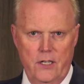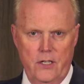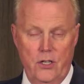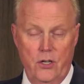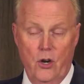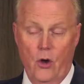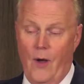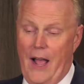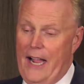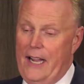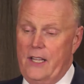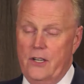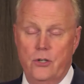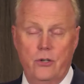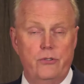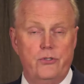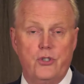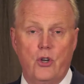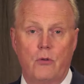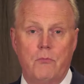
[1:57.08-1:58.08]
You know, I can
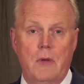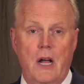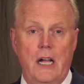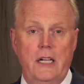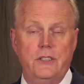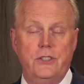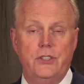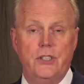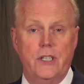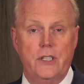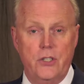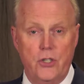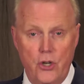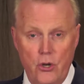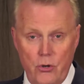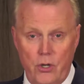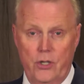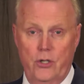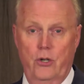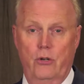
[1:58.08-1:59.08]
do so much and
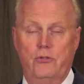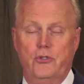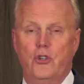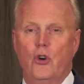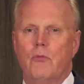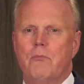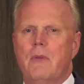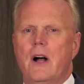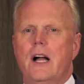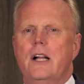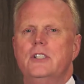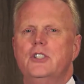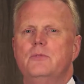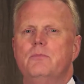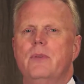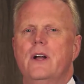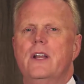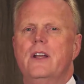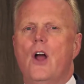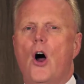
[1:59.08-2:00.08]
you can do so
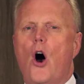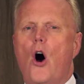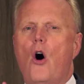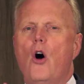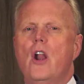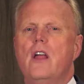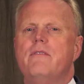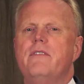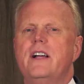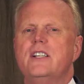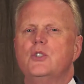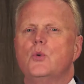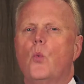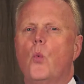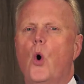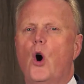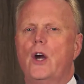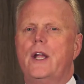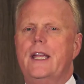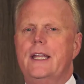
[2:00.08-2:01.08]
much, but all of us
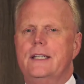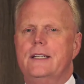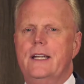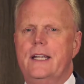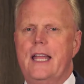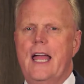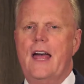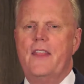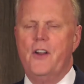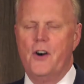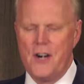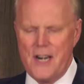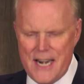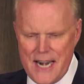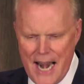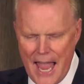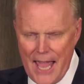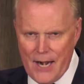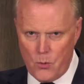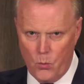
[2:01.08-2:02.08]
working together,
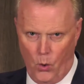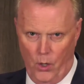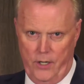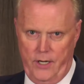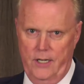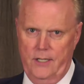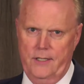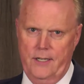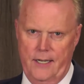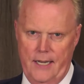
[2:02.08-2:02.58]
networking